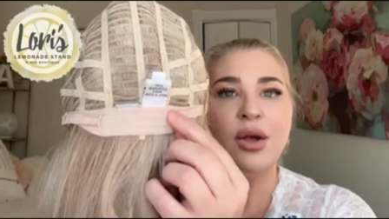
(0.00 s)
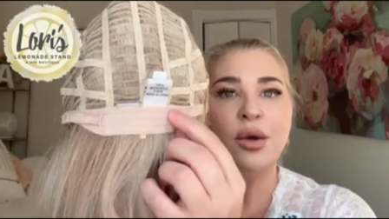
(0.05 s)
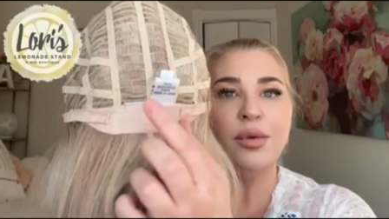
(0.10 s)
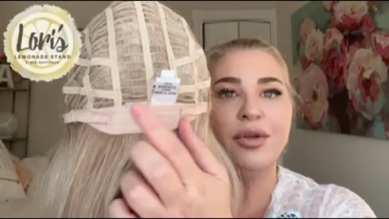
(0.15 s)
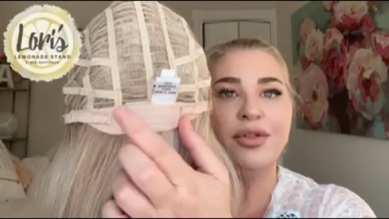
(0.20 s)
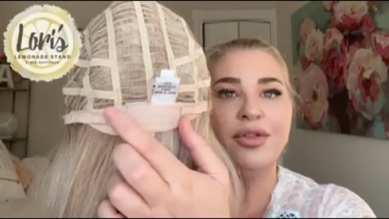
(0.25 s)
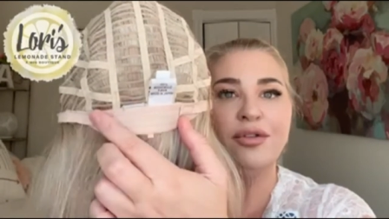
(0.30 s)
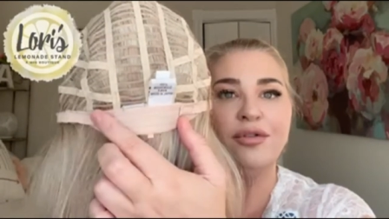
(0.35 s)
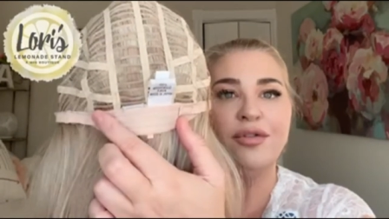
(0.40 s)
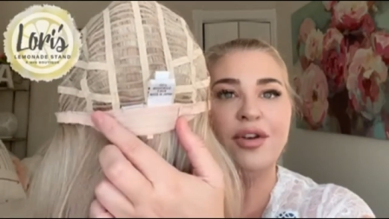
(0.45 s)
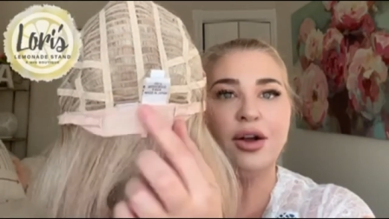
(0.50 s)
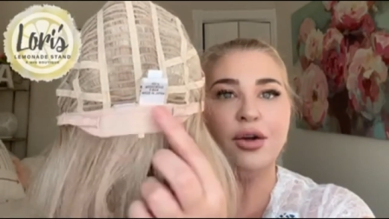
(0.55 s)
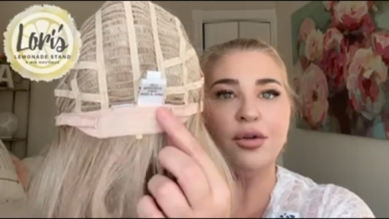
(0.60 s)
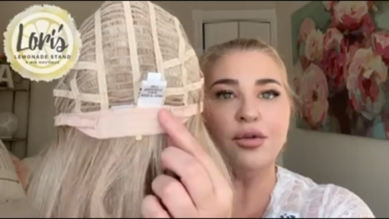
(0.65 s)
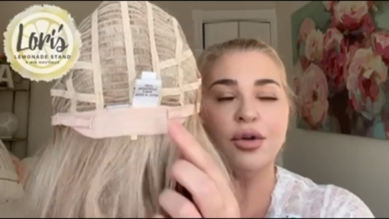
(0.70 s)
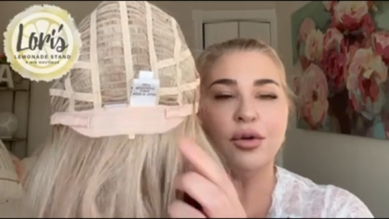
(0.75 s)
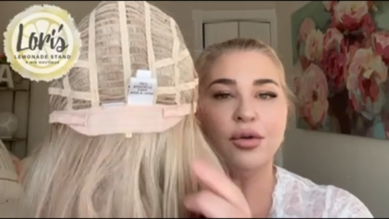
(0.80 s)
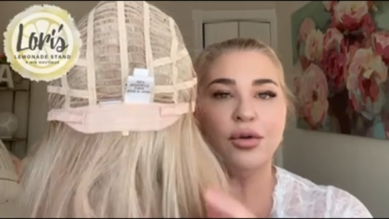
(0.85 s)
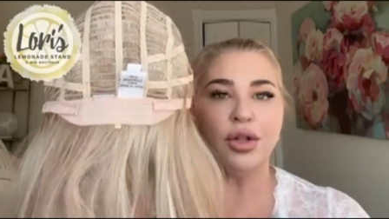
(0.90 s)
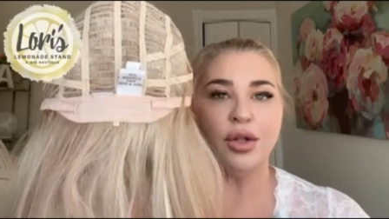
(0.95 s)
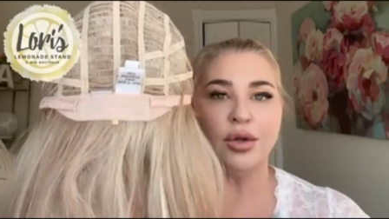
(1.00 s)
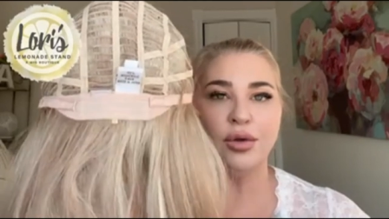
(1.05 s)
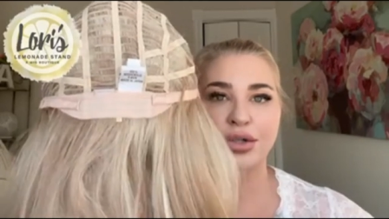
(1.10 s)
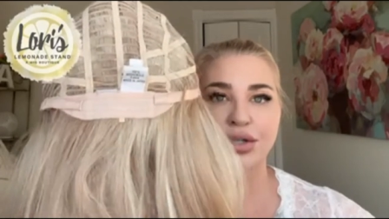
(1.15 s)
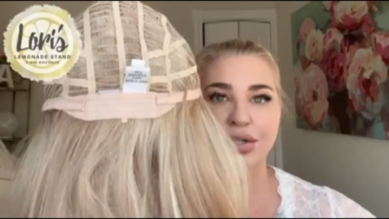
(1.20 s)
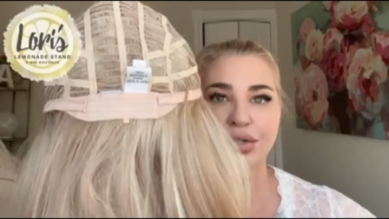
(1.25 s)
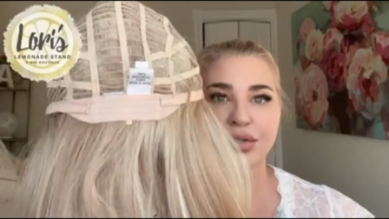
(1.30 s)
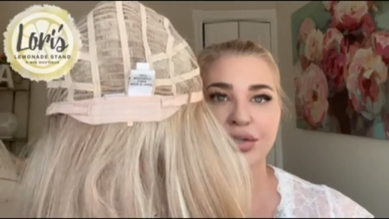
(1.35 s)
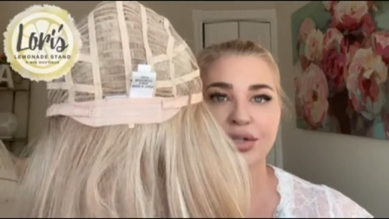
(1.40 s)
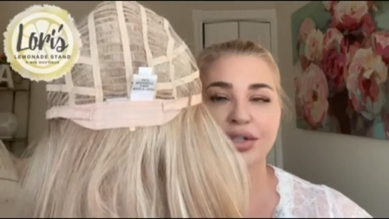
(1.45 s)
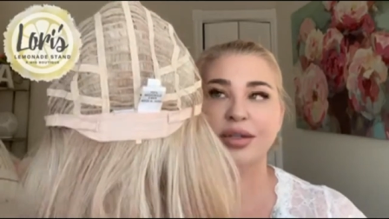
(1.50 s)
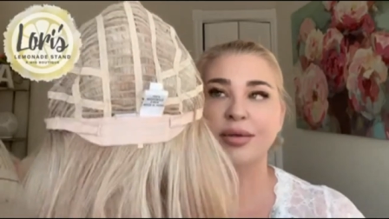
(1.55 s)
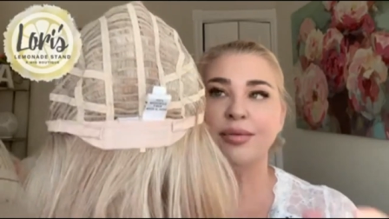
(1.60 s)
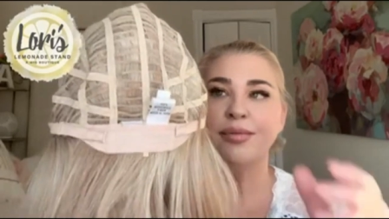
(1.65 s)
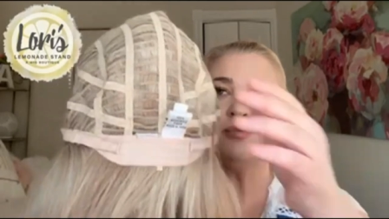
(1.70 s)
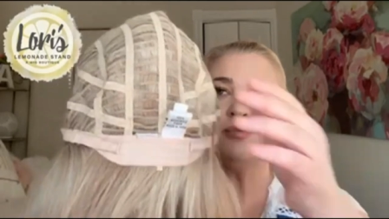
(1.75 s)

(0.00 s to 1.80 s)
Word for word: with the Velcro closures.